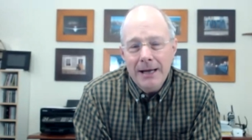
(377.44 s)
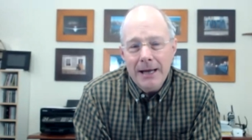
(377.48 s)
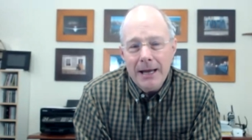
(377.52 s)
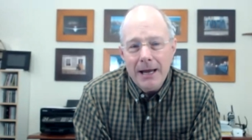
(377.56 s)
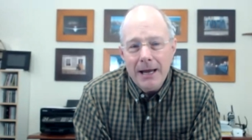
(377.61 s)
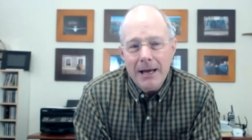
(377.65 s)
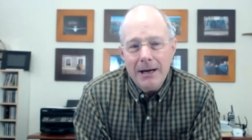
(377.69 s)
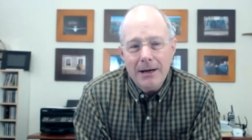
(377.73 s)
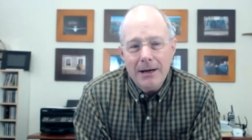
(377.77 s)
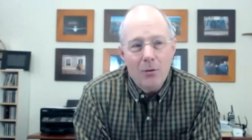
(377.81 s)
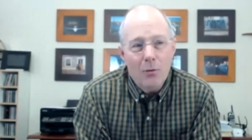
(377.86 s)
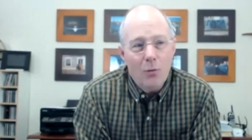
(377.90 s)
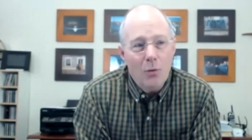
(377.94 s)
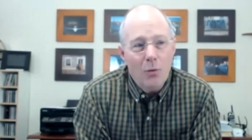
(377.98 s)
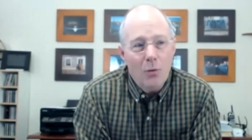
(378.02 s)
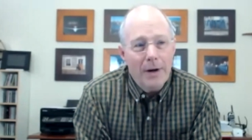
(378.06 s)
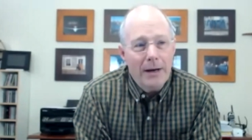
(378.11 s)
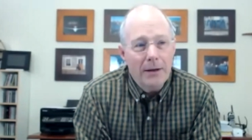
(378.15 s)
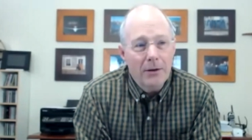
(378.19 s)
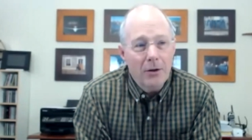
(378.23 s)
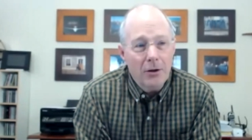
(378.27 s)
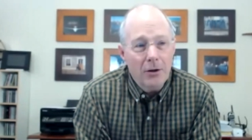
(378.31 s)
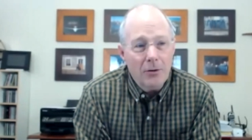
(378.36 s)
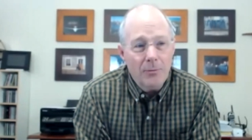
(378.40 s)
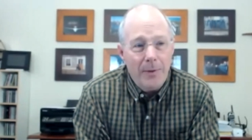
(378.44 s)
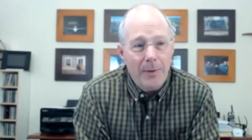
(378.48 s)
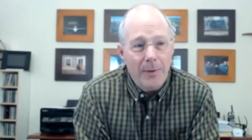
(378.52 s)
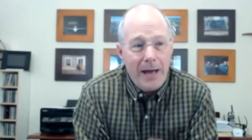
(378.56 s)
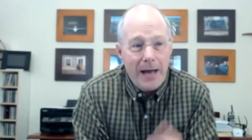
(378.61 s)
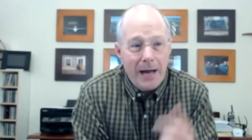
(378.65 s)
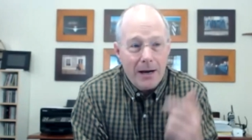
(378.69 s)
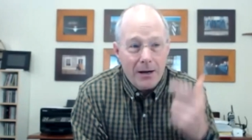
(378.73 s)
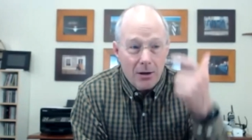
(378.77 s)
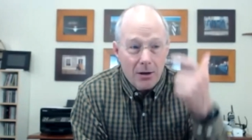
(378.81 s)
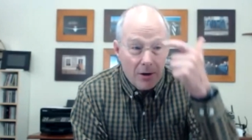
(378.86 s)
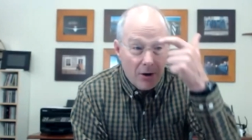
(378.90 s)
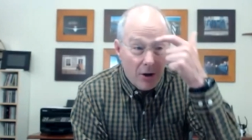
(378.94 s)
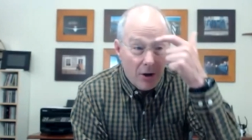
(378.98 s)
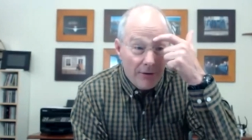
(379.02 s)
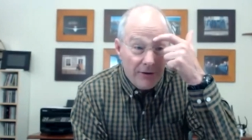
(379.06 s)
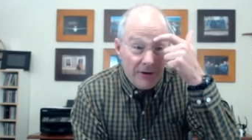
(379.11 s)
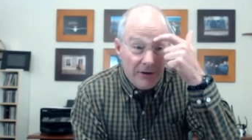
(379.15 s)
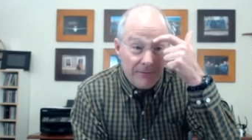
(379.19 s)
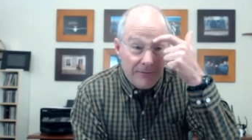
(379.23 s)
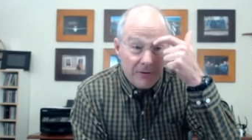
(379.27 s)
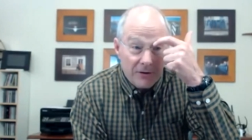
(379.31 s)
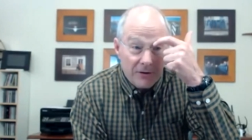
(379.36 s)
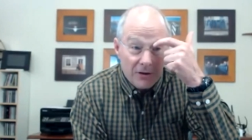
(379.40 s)
And when I look back on all the
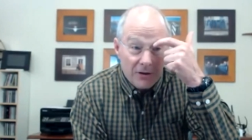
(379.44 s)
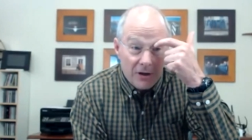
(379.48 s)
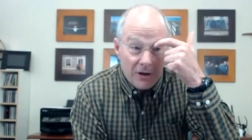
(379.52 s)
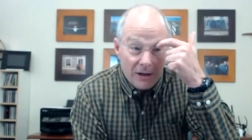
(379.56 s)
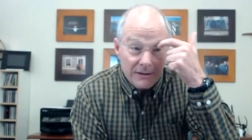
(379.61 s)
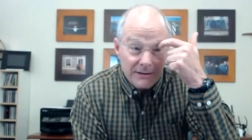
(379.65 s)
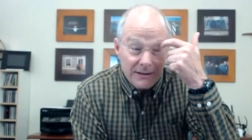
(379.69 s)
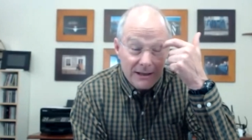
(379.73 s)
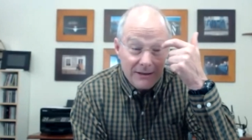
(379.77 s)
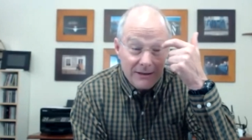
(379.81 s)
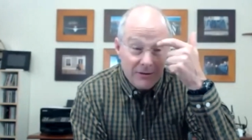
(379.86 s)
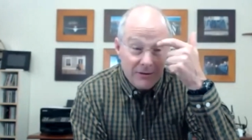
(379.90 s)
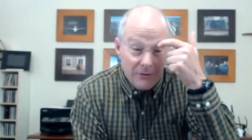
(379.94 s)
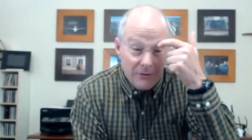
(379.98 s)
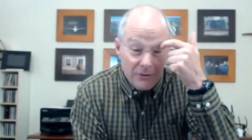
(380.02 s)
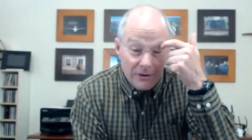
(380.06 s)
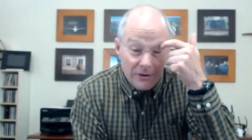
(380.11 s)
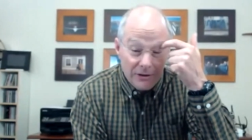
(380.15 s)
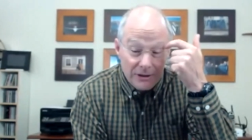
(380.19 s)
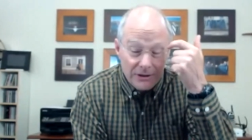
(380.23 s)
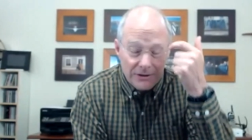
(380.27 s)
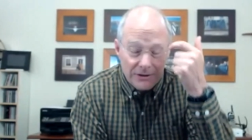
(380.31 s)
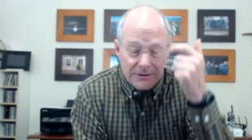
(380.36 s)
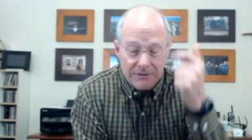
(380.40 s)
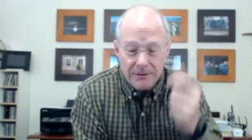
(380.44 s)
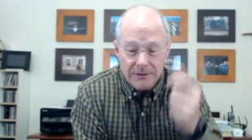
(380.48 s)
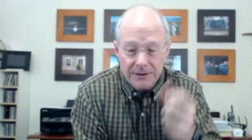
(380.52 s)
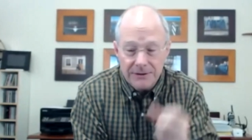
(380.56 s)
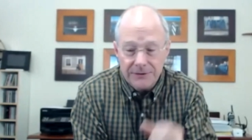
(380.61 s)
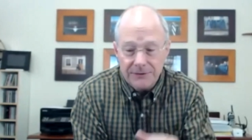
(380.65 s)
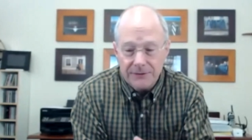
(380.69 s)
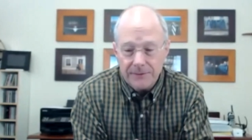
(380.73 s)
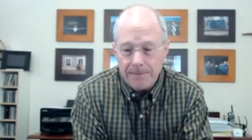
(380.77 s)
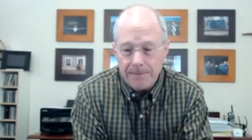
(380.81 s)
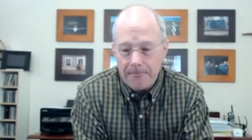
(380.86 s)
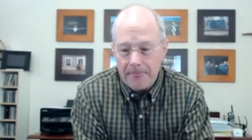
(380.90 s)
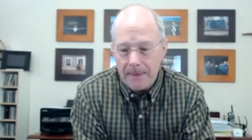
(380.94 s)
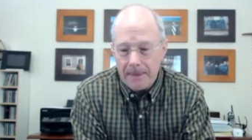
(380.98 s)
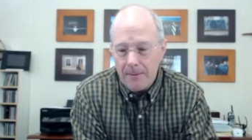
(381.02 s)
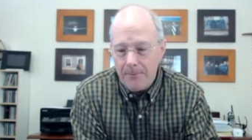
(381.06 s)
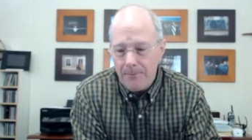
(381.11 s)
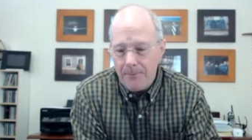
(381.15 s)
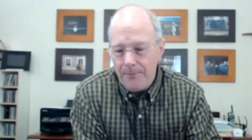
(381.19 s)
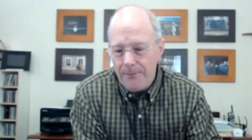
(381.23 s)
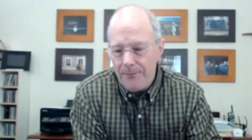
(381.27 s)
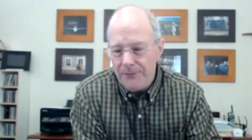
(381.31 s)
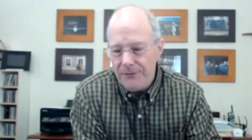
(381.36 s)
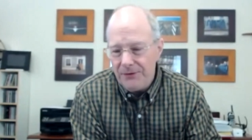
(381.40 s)
different talks I get to do at districts,
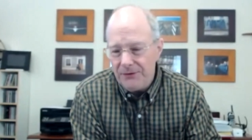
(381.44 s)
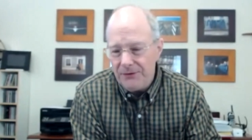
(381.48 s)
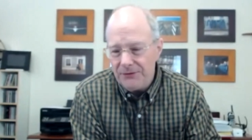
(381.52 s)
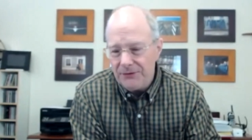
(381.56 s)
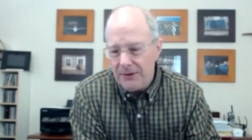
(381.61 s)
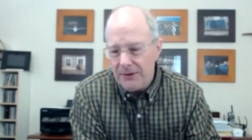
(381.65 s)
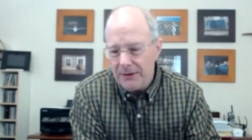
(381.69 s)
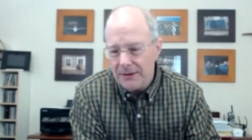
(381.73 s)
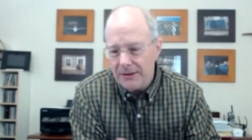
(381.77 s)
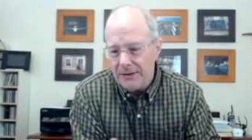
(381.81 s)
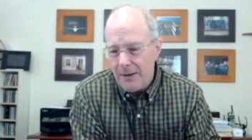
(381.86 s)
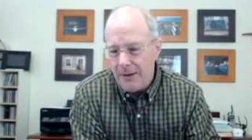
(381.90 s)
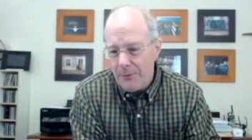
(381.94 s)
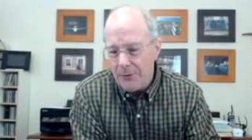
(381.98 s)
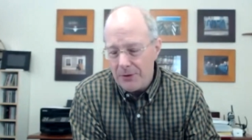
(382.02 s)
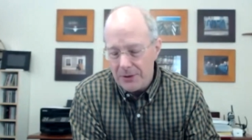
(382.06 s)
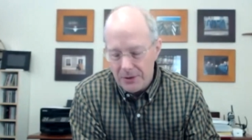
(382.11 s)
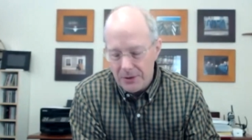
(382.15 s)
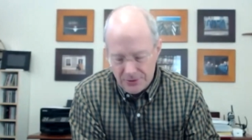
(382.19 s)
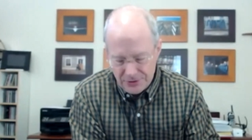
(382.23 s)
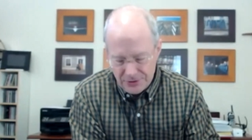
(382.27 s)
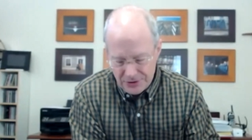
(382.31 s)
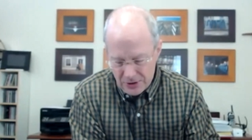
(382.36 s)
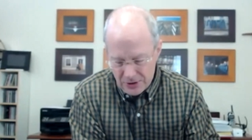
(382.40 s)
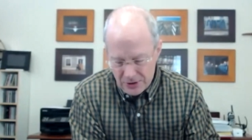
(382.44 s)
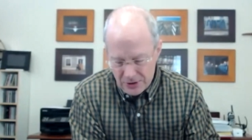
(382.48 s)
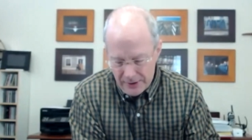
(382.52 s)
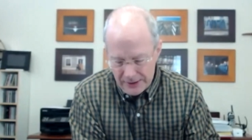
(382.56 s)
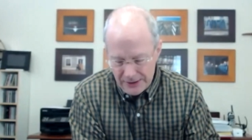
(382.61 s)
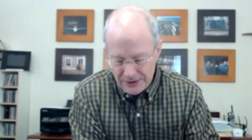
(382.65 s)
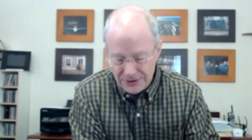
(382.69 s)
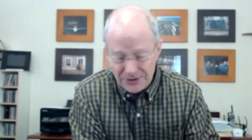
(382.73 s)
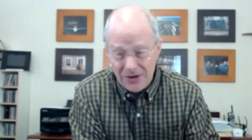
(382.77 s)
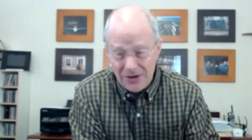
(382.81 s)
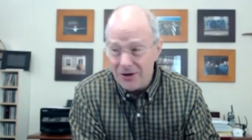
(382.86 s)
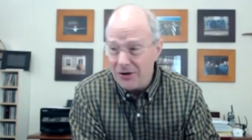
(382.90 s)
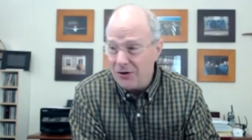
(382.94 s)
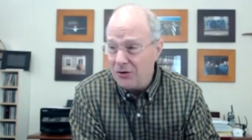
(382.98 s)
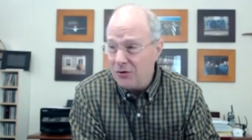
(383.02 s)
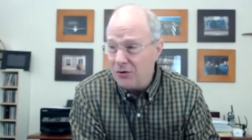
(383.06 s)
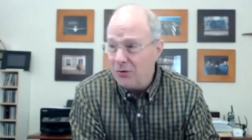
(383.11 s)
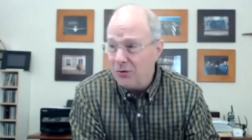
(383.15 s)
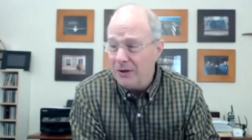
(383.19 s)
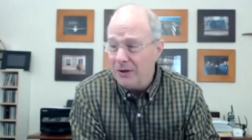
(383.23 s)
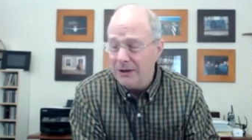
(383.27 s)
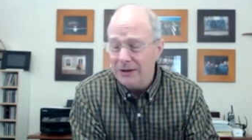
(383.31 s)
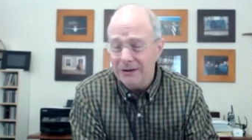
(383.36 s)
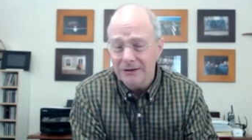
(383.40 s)
just a couple years ago, I just started
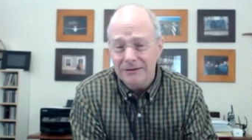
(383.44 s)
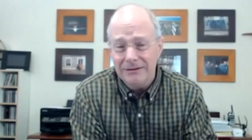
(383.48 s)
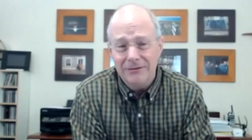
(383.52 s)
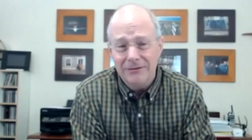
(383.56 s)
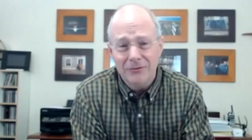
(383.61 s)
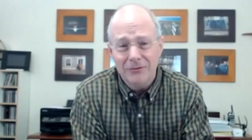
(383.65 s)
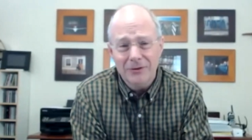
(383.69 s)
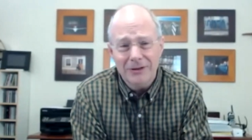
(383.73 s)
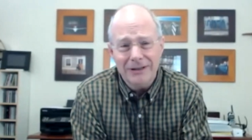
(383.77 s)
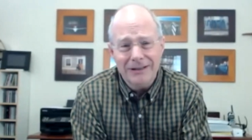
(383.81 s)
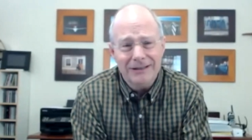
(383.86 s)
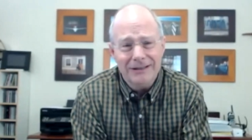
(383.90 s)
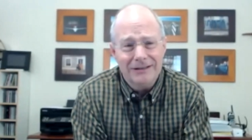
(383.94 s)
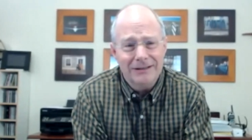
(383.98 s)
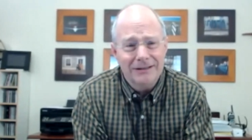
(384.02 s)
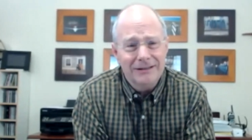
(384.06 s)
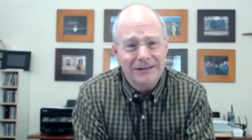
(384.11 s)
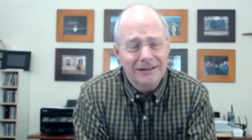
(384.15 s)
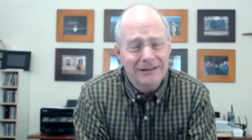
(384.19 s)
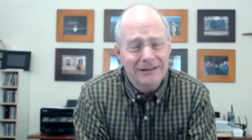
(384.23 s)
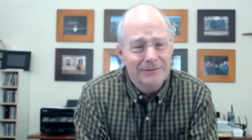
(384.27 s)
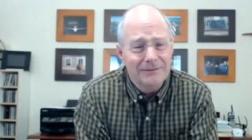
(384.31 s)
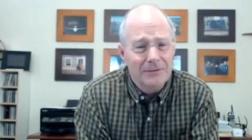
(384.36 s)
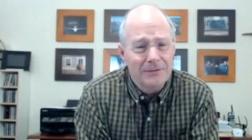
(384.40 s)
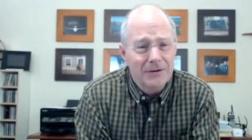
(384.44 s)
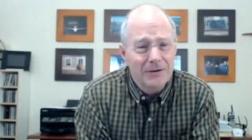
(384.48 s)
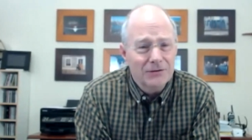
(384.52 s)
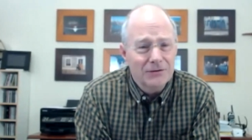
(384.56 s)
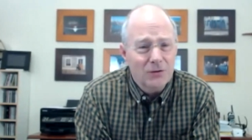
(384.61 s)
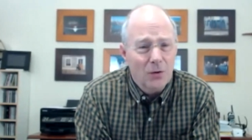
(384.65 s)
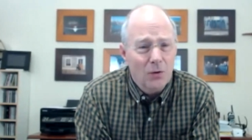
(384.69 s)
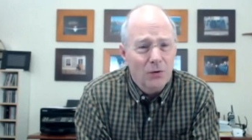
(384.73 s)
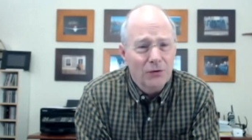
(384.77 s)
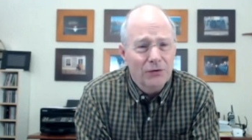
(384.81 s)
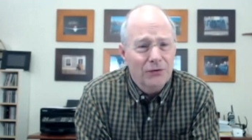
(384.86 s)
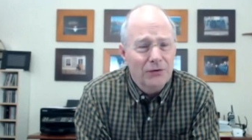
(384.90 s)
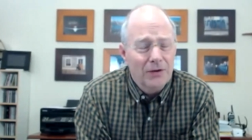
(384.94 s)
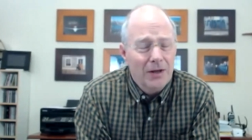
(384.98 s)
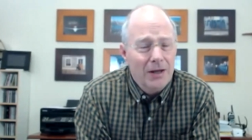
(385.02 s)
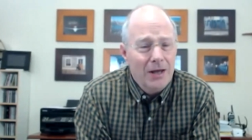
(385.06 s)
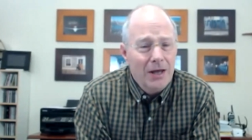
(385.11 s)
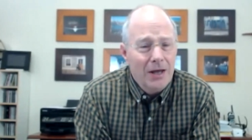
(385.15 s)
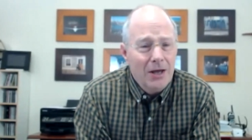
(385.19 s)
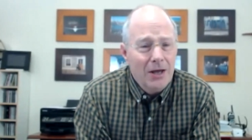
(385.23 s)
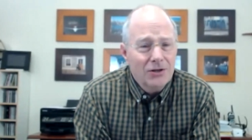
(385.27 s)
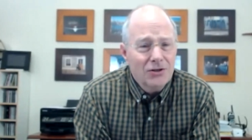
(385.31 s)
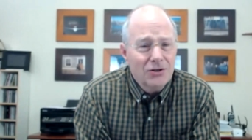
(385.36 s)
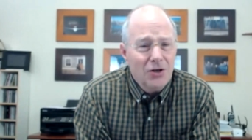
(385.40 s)
doing really this whole
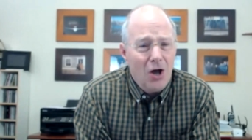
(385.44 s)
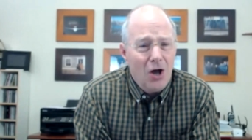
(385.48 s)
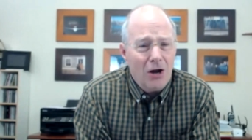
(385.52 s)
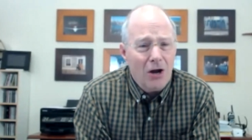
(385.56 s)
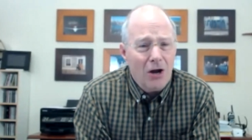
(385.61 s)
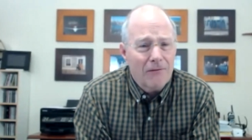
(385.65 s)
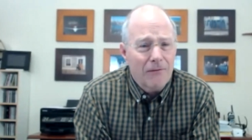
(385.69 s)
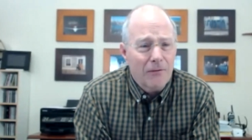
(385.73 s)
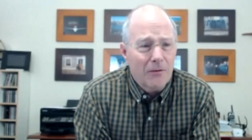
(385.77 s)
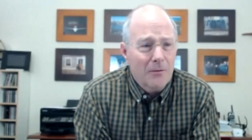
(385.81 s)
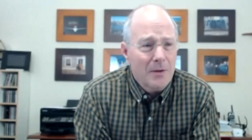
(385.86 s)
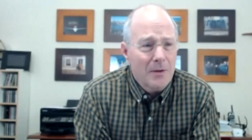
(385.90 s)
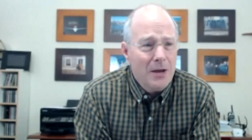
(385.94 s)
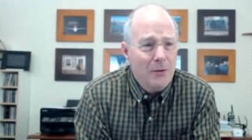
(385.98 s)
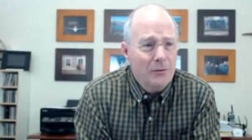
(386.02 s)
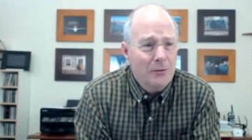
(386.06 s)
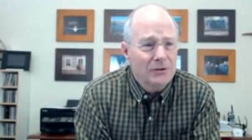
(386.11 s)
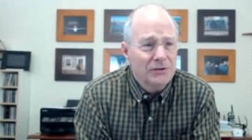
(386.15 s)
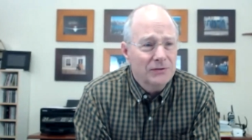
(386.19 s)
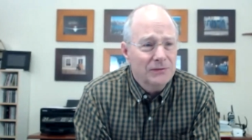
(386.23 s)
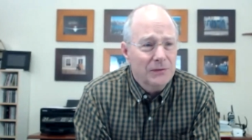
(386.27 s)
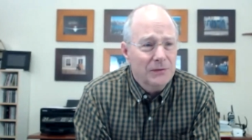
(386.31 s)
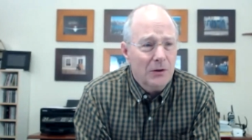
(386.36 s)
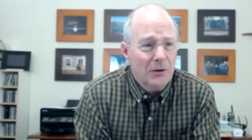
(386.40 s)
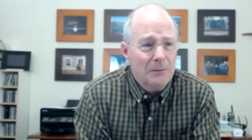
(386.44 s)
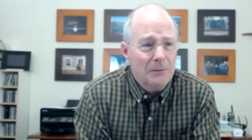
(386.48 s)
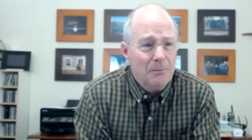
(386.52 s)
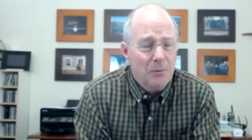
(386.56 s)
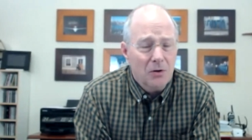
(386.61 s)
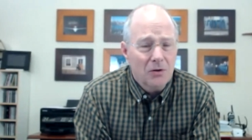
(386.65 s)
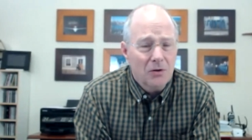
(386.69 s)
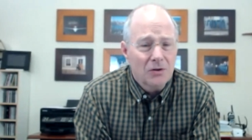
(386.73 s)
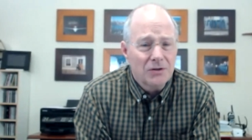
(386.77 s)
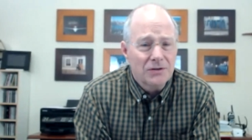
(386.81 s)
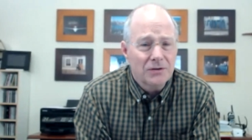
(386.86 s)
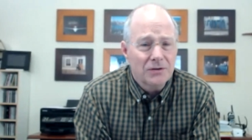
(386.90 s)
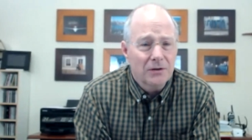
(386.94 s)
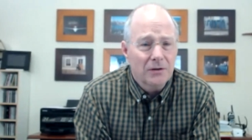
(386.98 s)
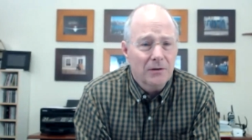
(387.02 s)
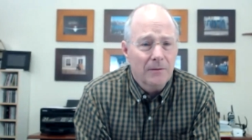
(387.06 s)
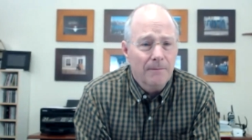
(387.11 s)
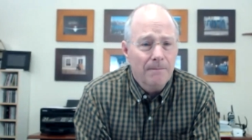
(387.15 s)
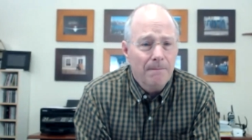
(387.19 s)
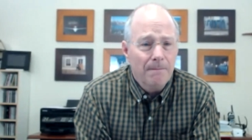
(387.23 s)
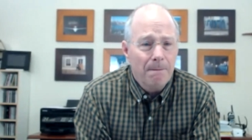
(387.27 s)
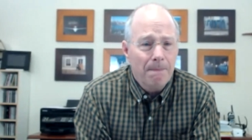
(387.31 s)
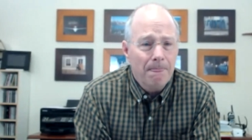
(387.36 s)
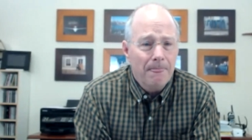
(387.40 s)
talk for me, which is very personal,